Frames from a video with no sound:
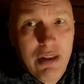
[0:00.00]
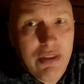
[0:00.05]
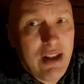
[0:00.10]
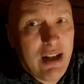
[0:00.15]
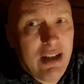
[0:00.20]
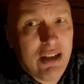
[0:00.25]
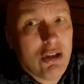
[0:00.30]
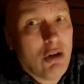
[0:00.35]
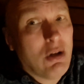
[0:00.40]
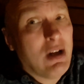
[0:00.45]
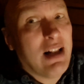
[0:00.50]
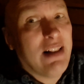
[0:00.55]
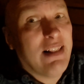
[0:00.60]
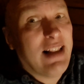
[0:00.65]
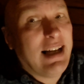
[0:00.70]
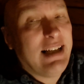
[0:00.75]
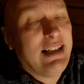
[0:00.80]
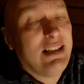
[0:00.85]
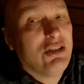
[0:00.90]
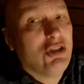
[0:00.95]
Let it go.
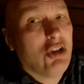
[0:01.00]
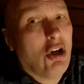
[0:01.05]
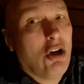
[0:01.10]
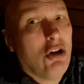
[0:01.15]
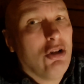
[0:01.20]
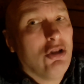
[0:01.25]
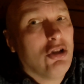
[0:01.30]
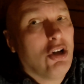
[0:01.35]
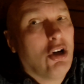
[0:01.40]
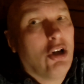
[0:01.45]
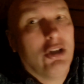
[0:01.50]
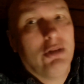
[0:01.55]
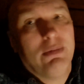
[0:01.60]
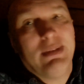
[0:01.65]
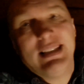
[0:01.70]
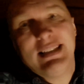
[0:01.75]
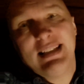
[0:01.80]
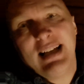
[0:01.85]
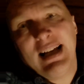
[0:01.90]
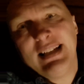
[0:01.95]
Like Sean
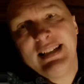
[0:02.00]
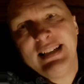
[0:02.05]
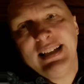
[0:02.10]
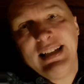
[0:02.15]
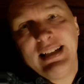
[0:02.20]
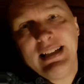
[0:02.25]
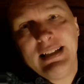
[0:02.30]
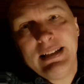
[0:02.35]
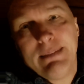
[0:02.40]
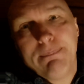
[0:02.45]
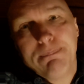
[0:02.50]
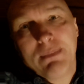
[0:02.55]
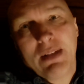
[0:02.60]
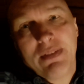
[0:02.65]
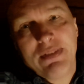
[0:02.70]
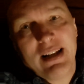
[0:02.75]
Connery said in